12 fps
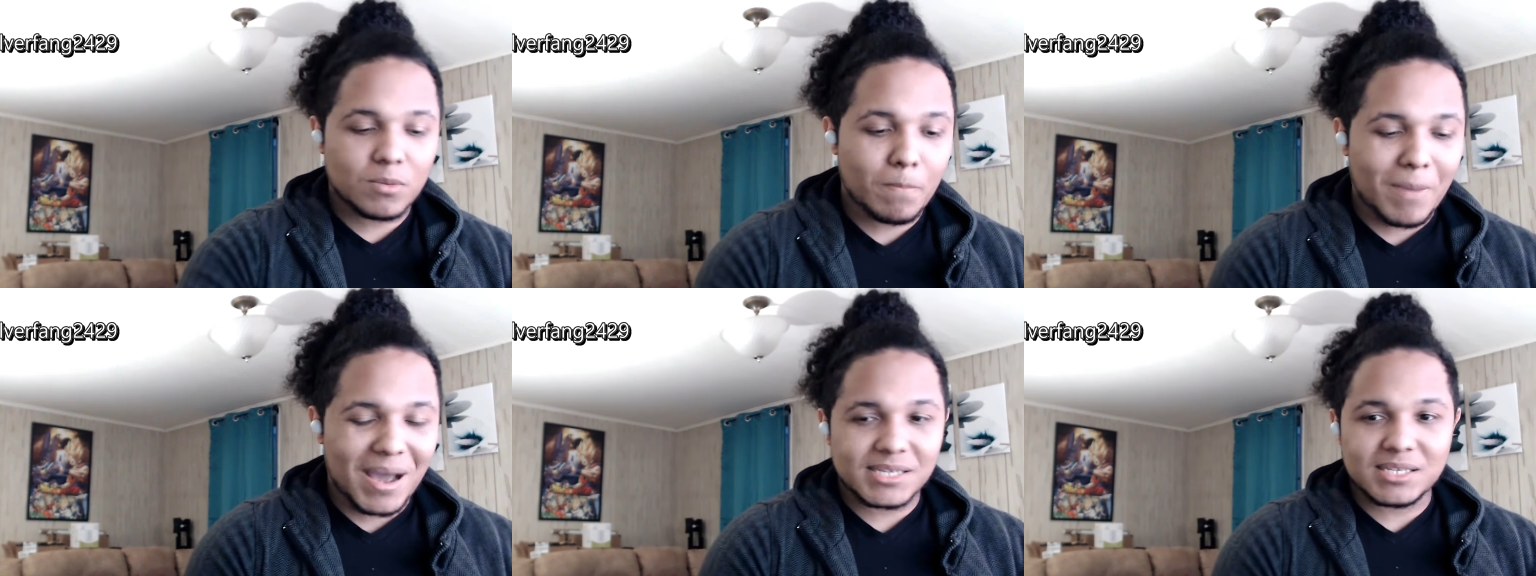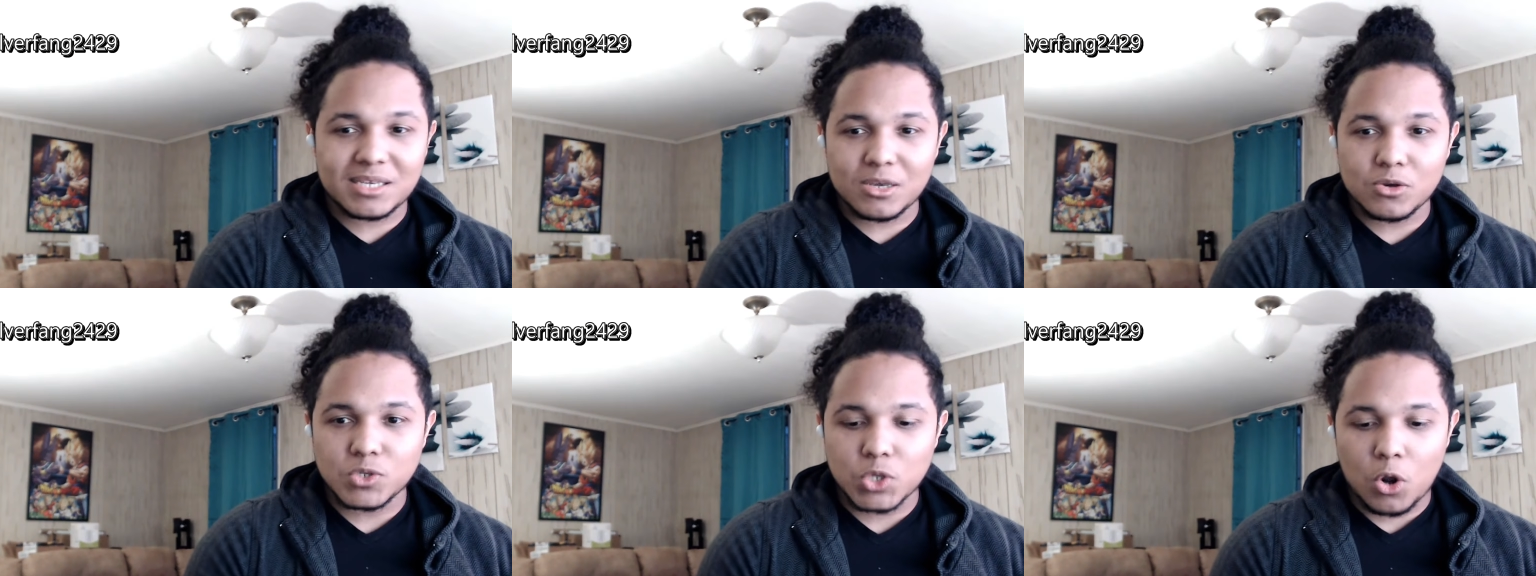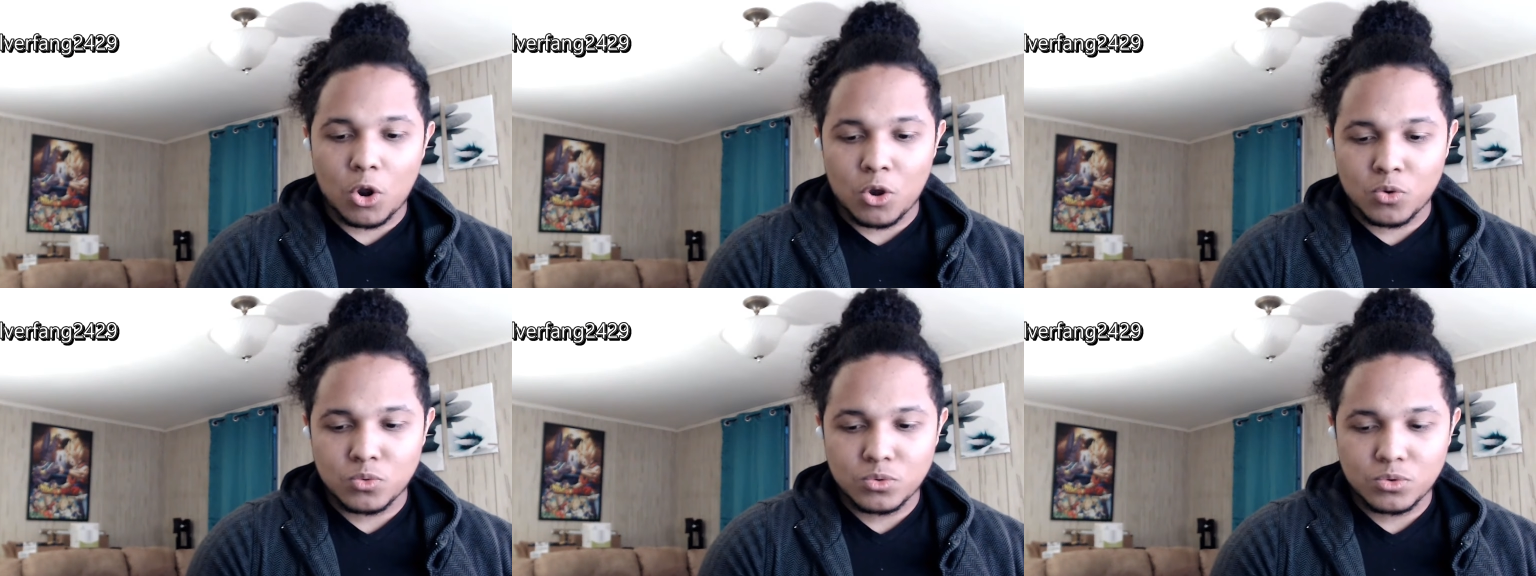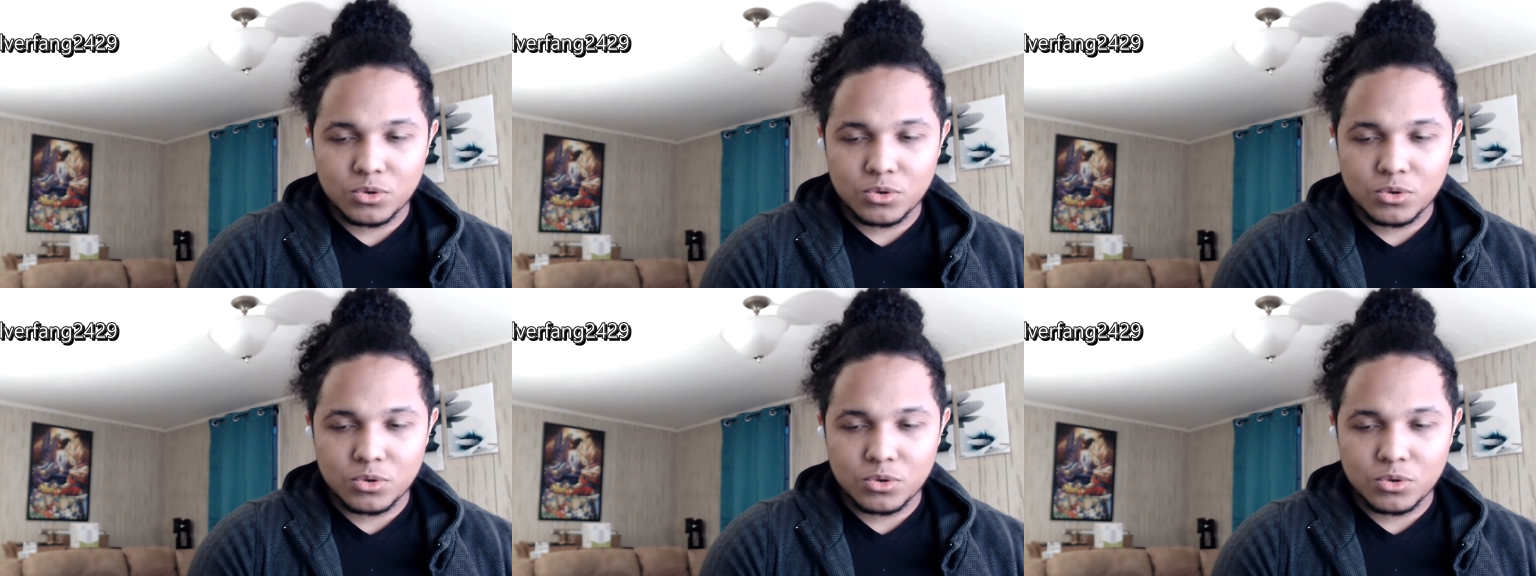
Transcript: by skills alone,